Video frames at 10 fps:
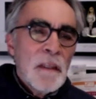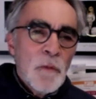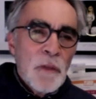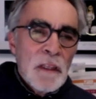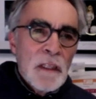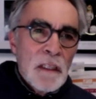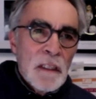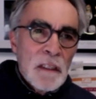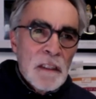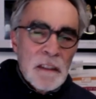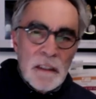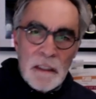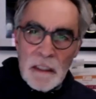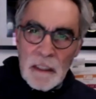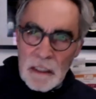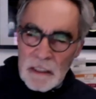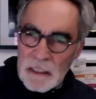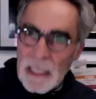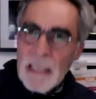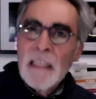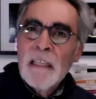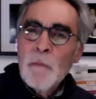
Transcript: with the the sitting.